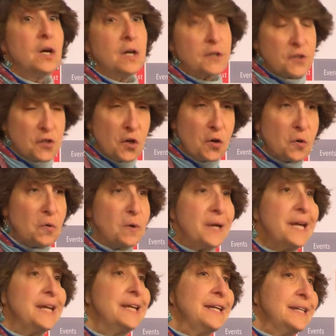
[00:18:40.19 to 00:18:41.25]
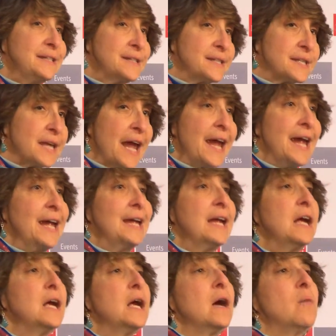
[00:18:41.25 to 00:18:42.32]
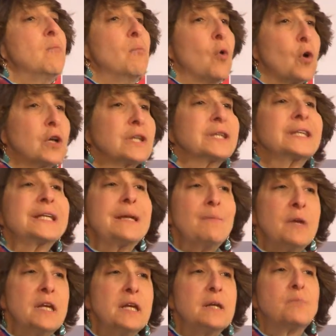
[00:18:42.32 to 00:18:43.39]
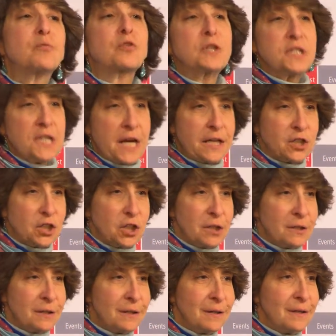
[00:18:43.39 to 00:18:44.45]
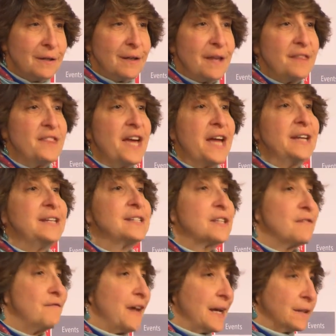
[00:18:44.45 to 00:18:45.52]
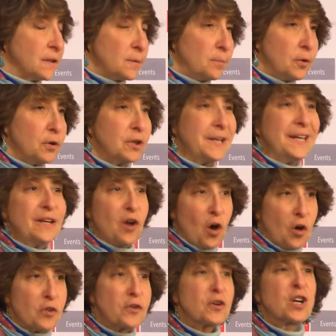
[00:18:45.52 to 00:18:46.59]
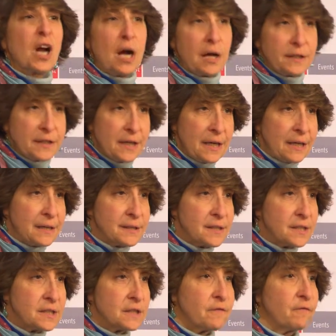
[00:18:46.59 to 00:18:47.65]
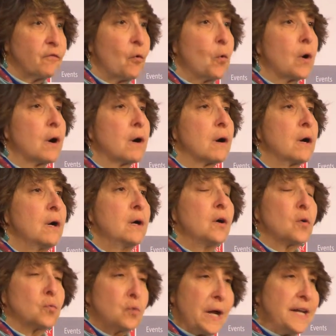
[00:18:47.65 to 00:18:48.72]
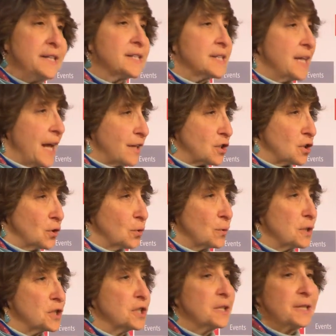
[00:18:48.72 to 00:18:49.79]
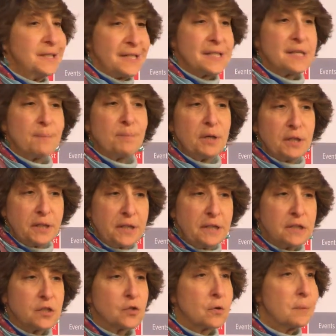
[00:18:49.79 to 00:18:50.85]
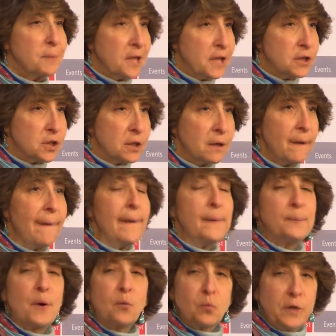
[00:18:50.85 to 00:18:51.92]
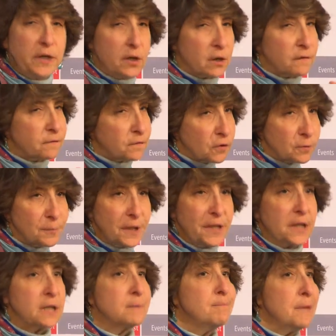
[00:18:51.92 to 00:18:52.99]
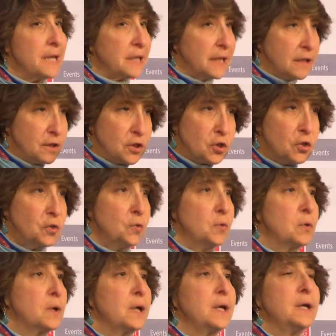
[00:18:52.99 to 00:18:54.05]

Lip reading: So it is a more limited protection than is available in other contexts for race, national origin, and disability discrimination, but we are firmly committed to